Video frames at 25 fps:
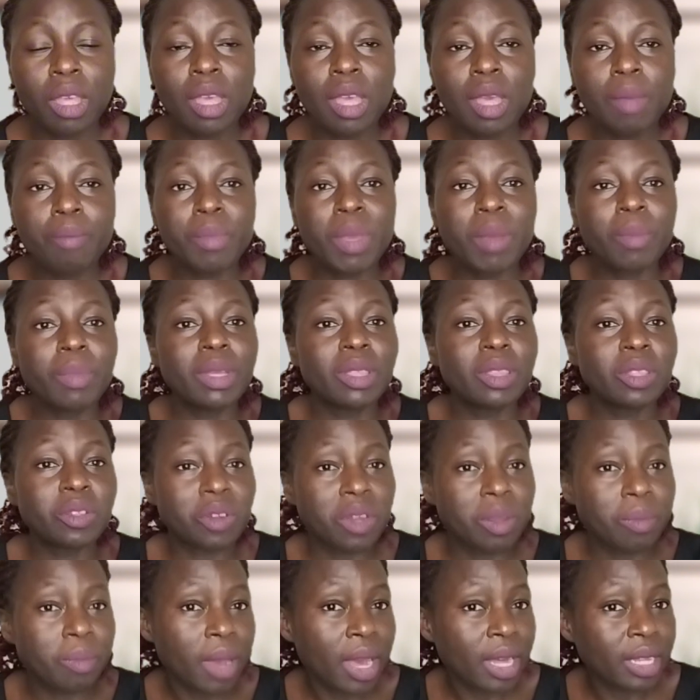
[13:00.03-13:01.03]
maybe
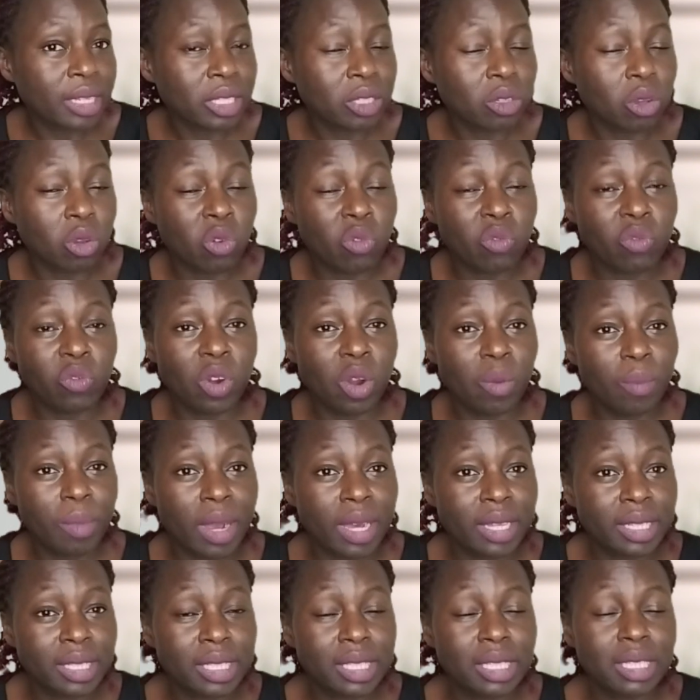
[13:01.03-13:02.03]
3 months or 4
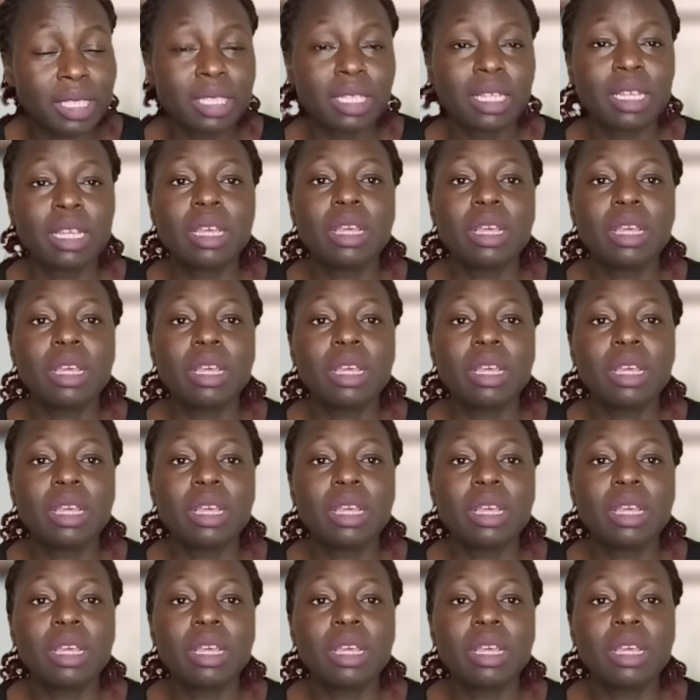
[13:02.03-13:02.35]
months,